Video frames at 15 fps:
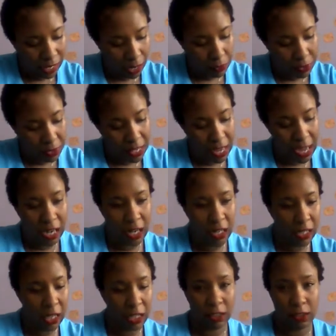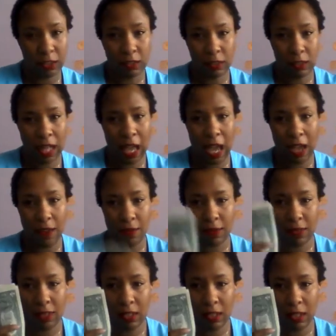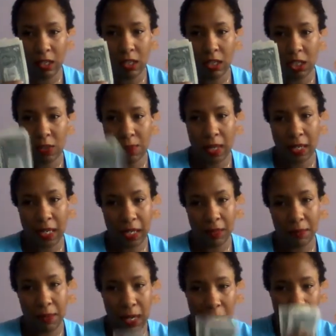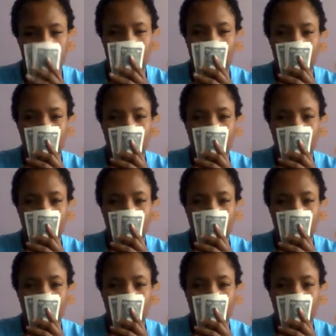Like I was saying in the other live, smelling money,